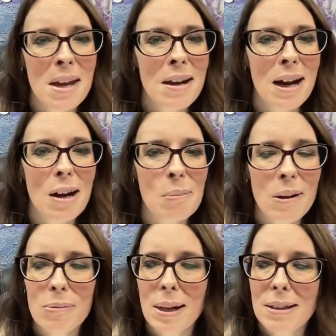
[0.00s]
I hope
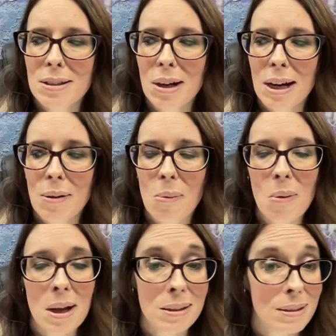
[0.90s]
everybody has a great
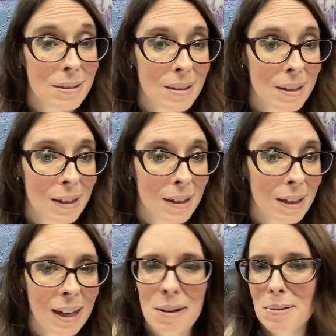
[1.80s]

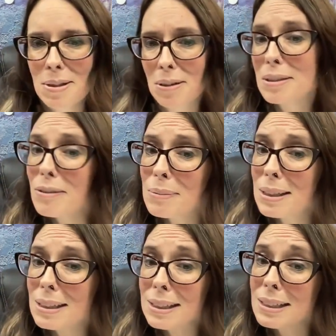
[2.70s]
Wednesday, and I will talk to
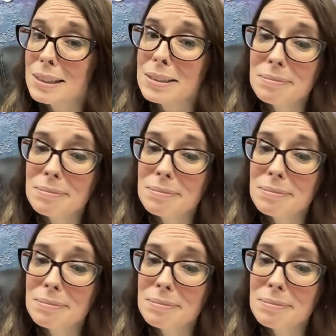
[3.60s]
everybody later.